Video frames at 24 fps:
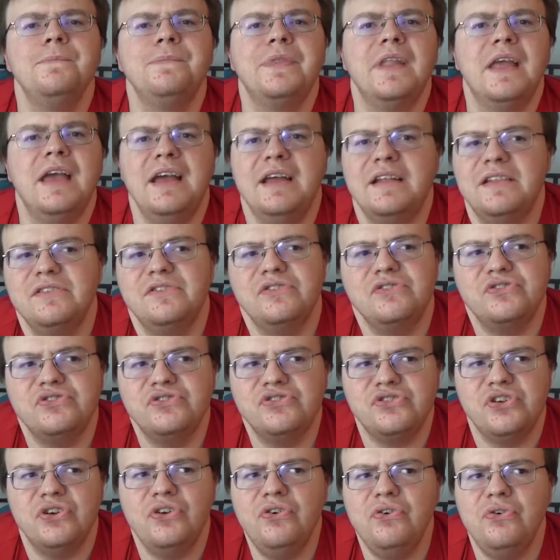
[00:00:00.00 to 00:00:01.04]
And
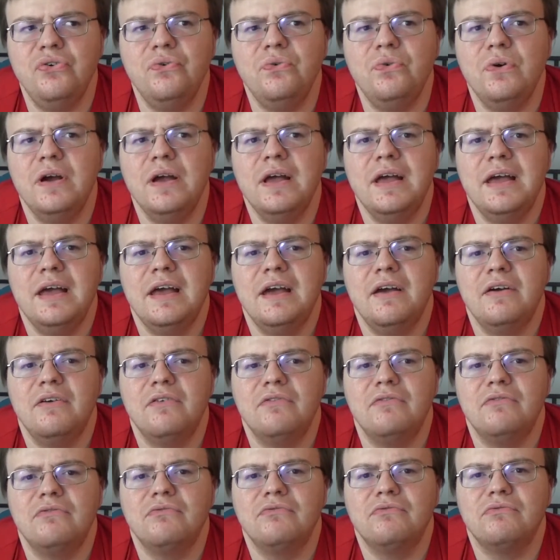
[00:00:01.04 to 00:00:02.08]
two,
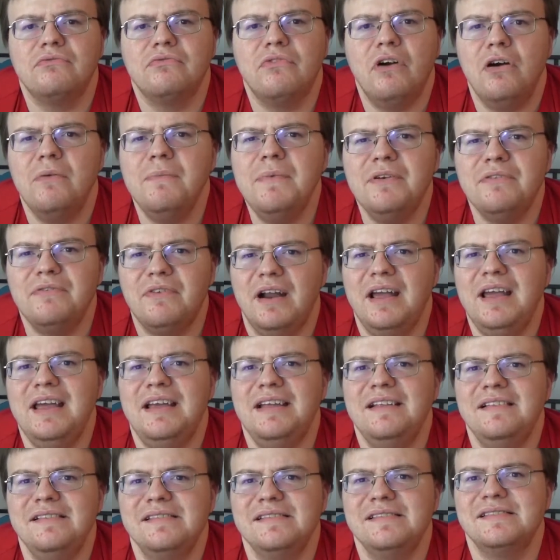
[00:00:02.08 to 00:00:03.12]
Roman
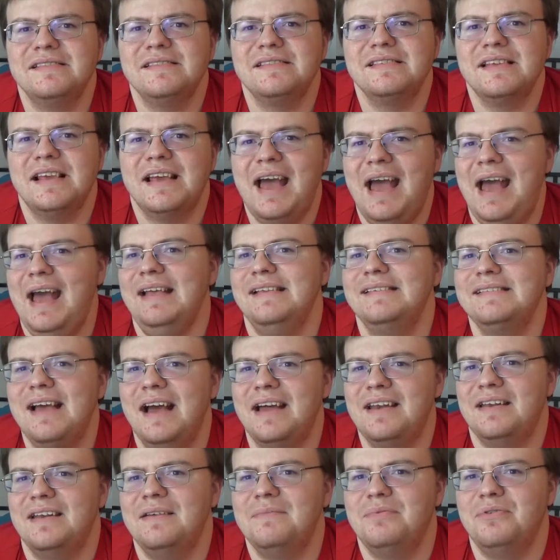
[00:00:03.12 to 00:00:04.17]
Reigns has
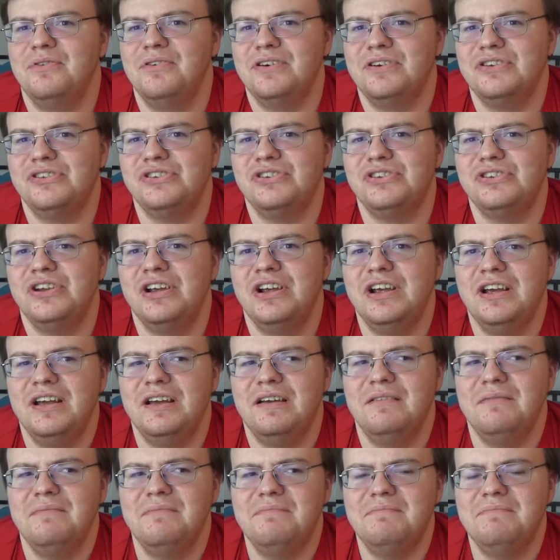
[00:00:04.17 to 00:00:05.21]
gotten a push,
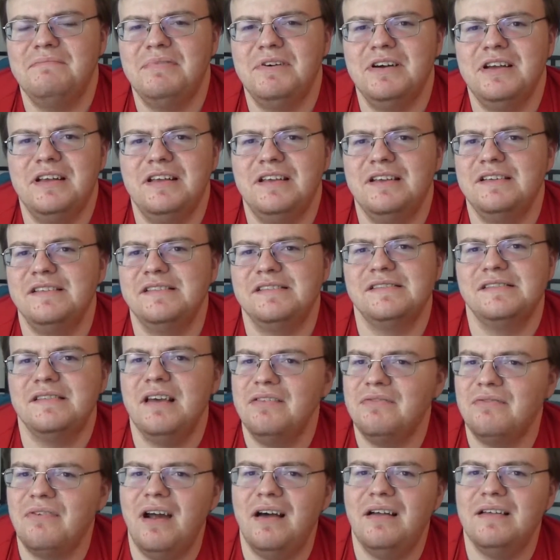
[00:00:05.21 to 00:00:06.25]
but
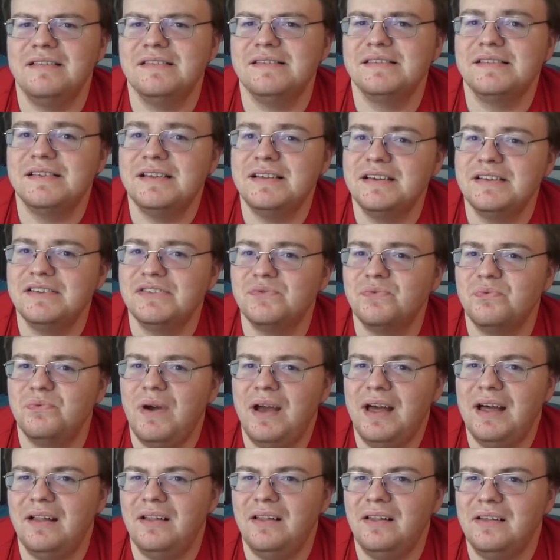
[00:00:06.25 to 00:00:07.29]
Seth Rollins did as
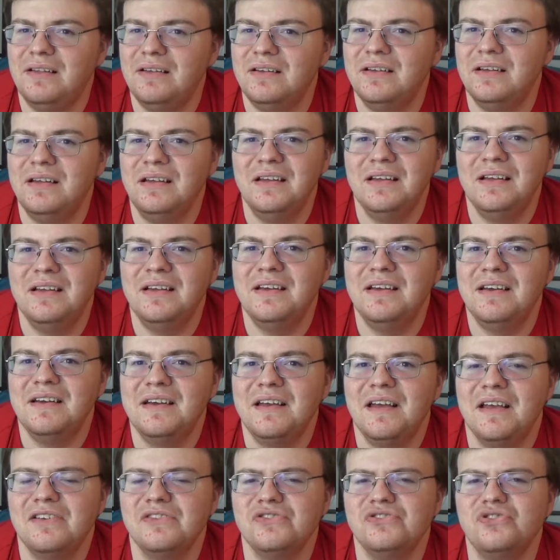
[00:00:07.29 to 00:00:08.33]
well.
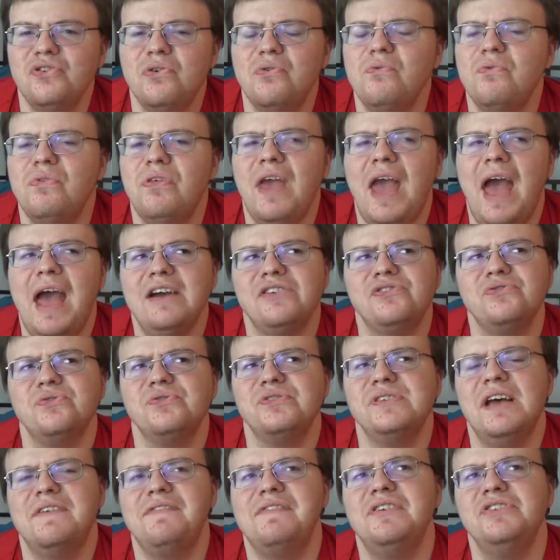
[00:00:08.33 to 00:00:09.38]
So the actual
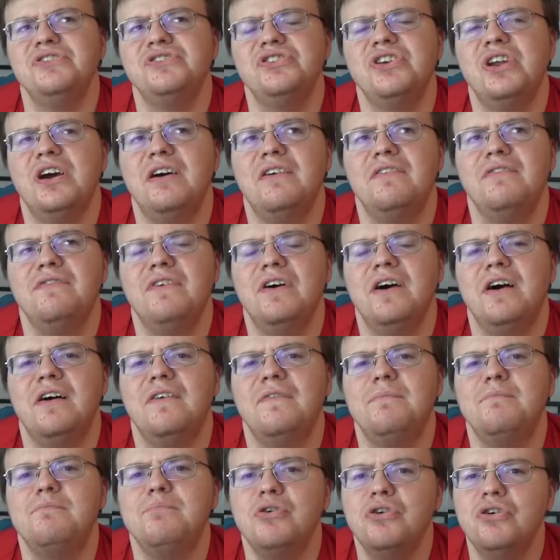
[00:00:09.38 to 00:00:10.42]
definition
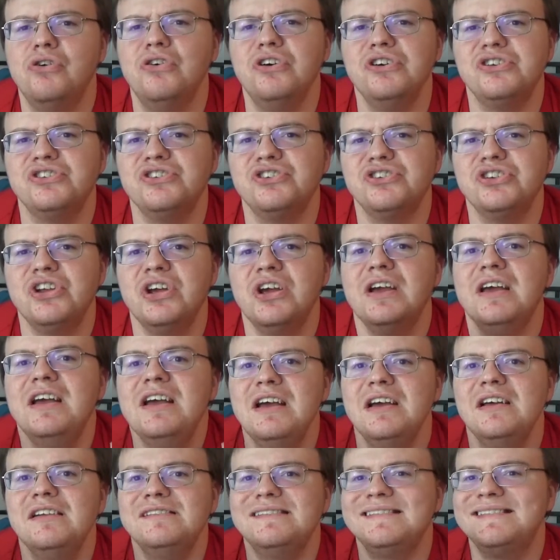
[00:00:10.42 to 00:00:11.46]
of push
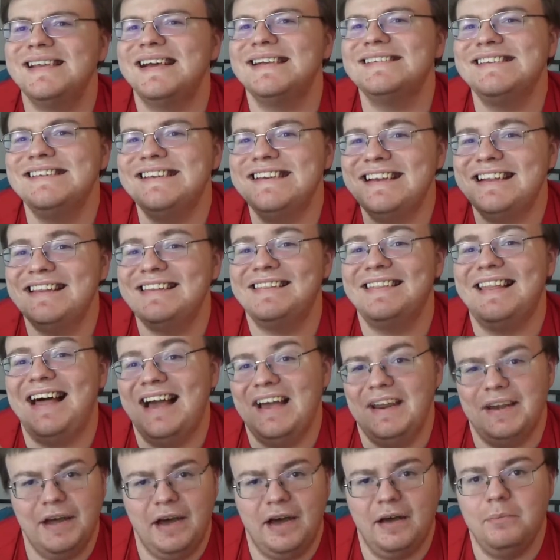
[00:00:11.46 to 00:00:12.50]
doesn't
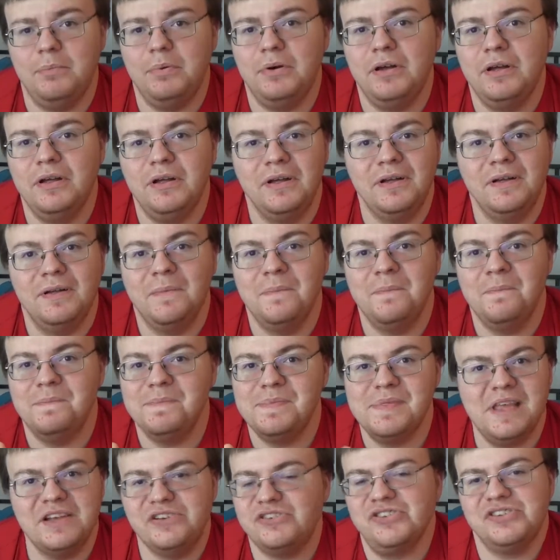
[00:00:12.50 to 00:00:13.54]
line up.
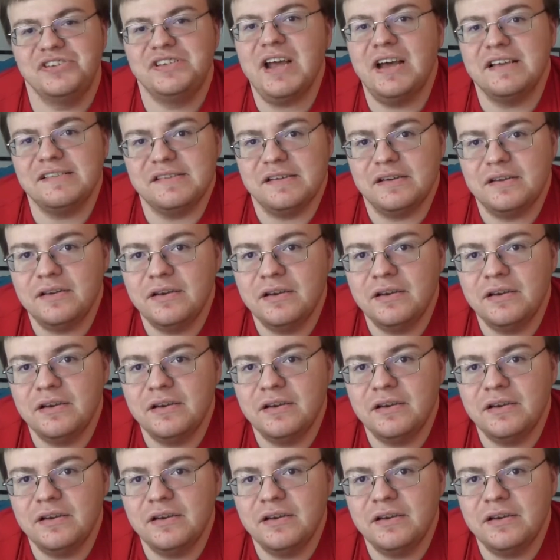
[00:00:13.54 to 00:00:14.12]
It just doesn't.